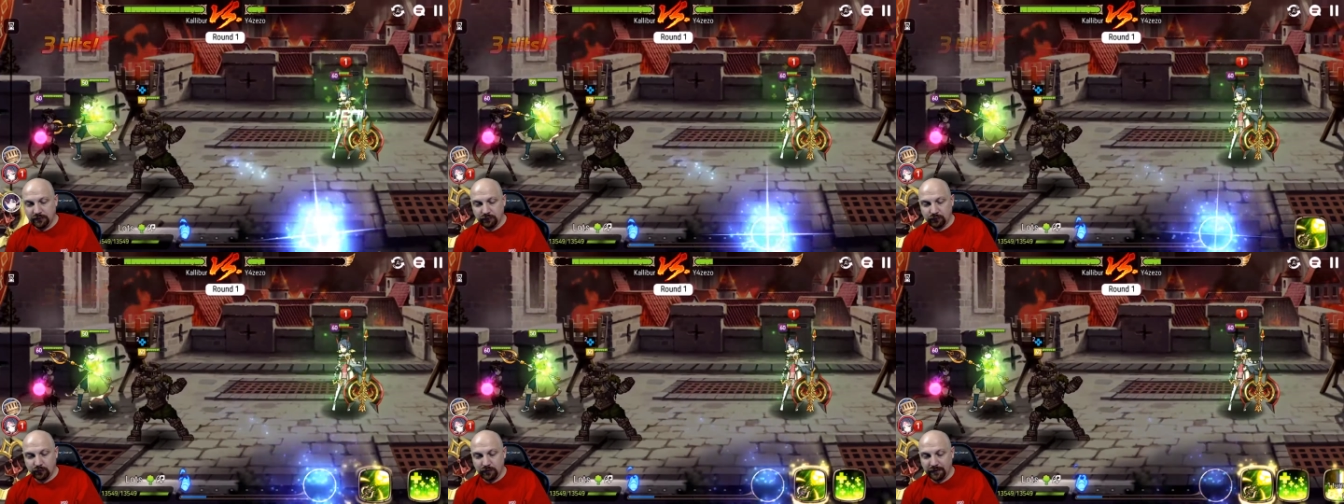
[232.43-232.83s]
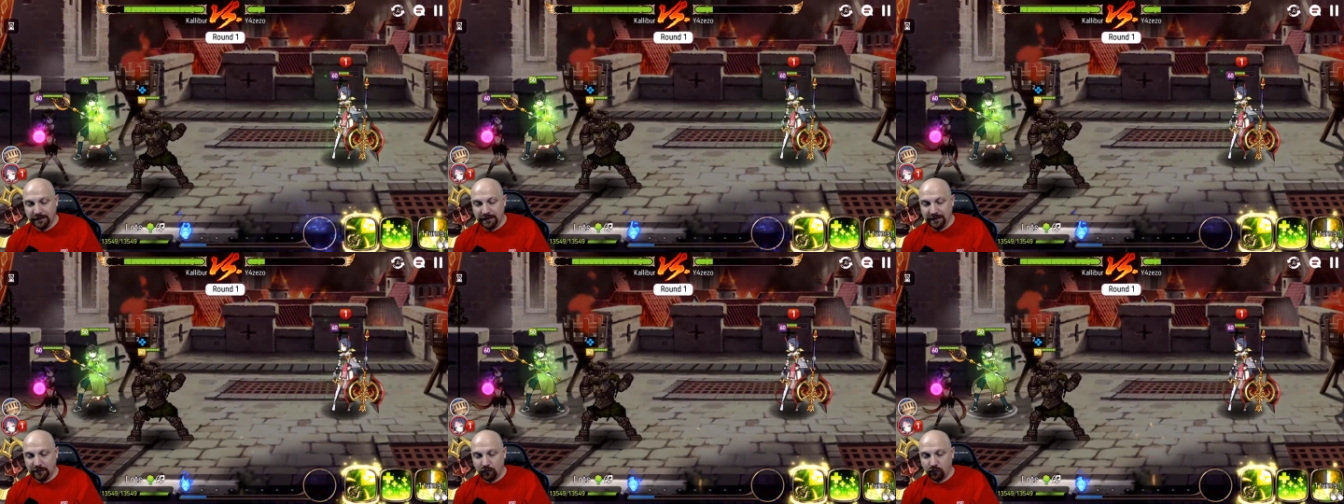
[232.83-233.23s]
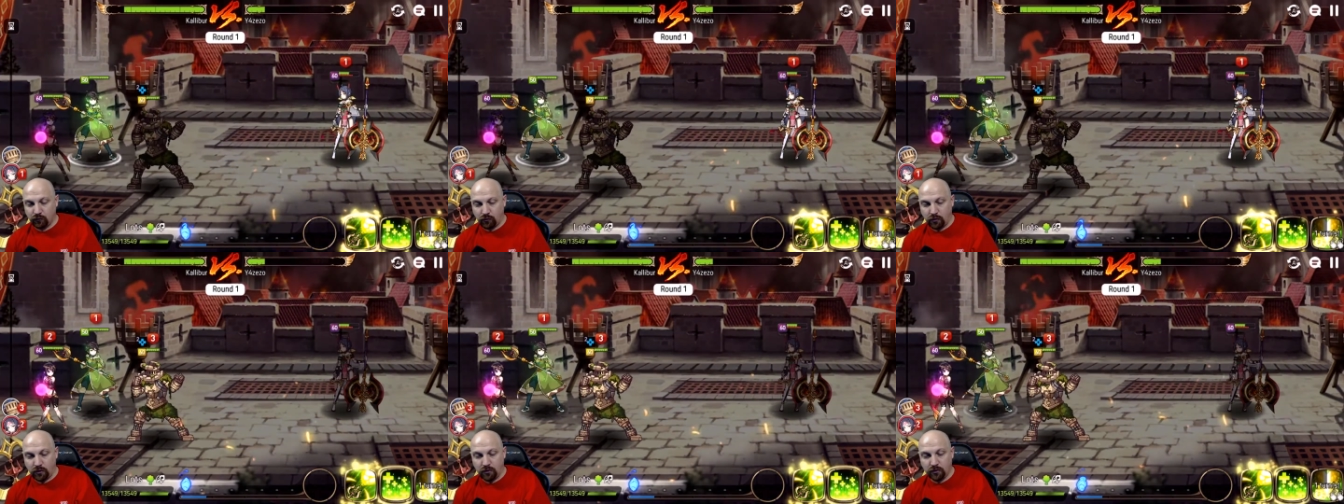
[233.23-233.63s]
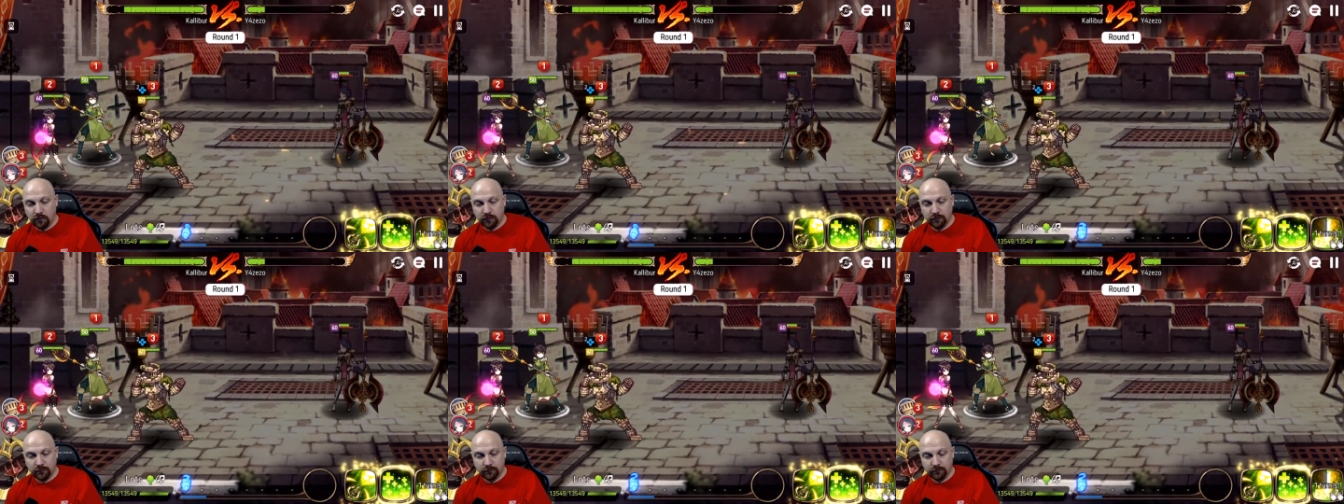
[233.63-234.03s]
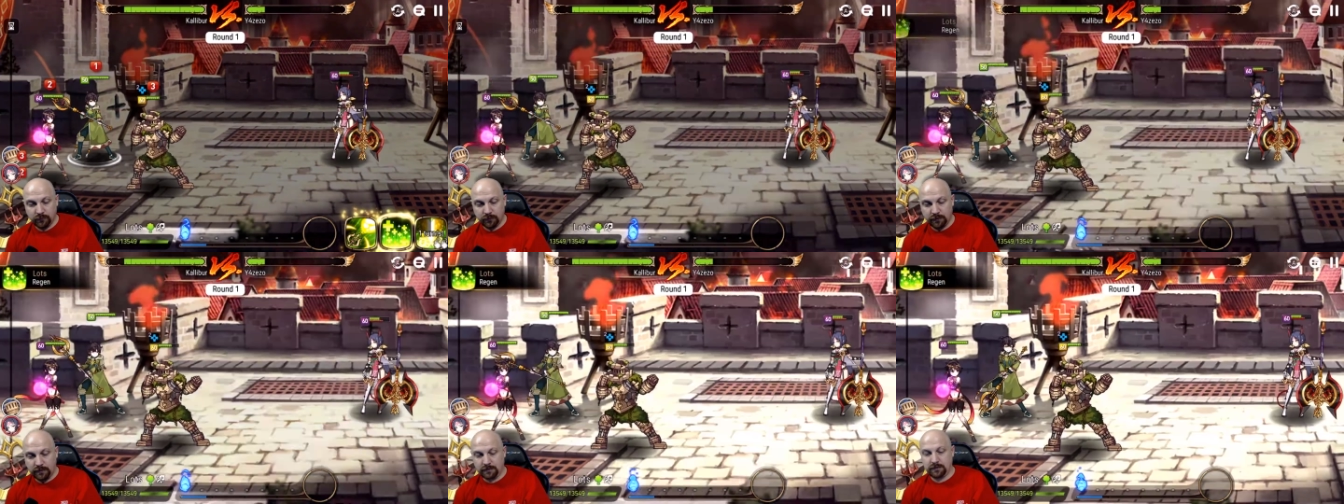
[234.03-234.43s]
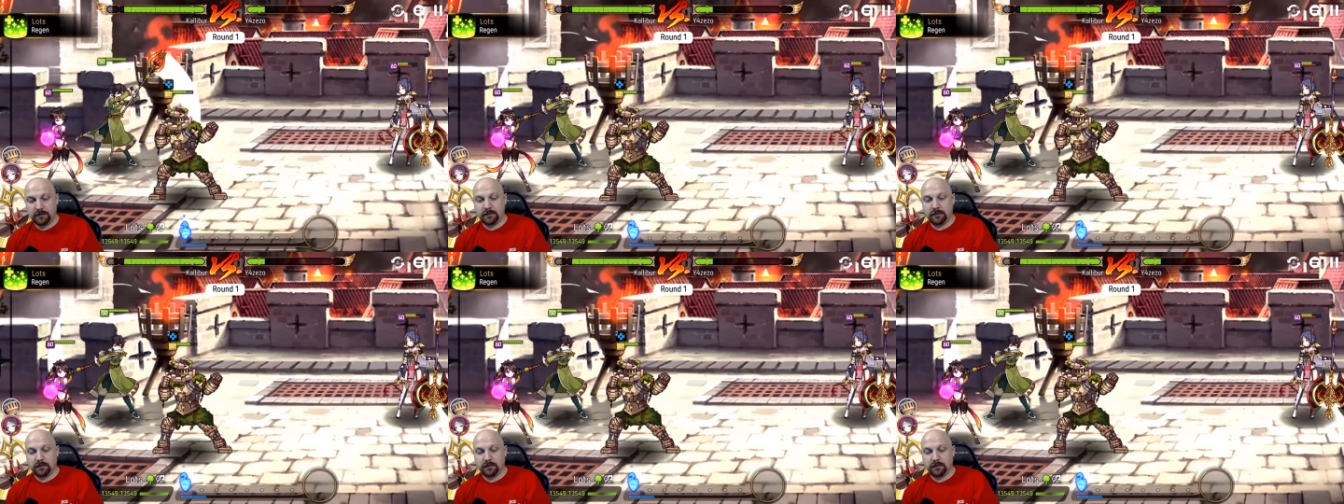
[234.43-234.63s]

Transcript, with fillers: really can't go wrong. And then...